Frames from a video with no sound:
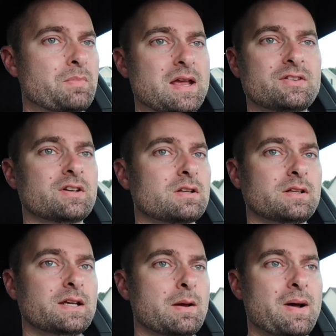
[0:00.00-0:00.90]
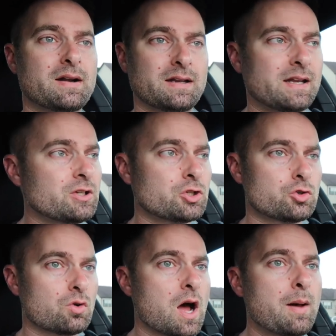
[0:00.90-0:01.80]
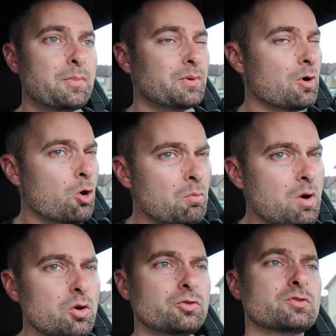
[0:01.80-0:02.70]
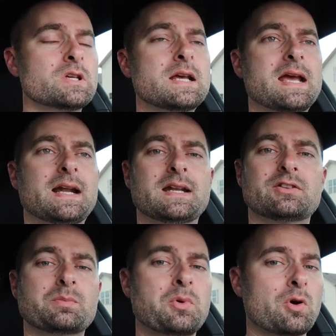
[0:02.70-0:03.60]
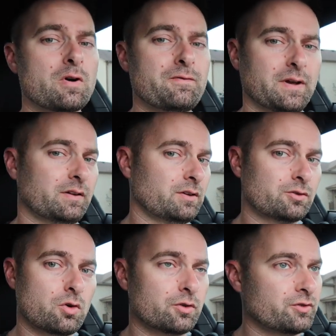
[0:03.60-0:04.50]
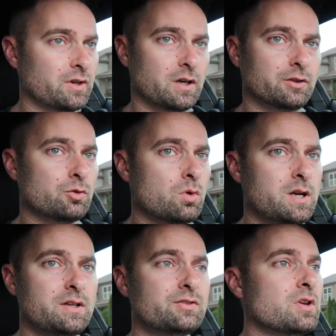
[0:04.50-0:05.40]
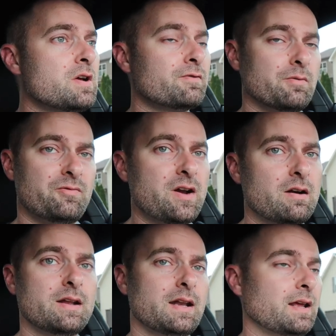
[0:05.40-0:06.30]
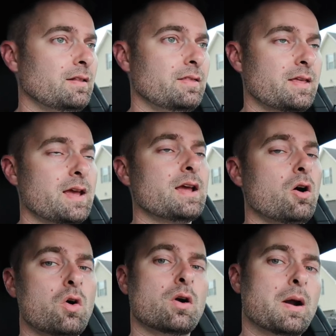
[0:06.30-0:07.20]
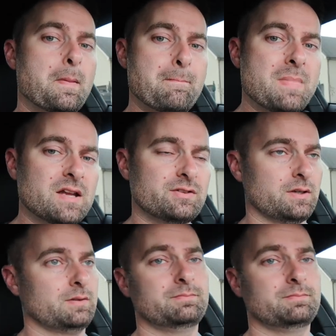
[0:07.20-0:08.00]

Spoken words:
Basically about an inch drop almost, and it's perfect. This car is sitting on 20s from Variant, and they are amazing.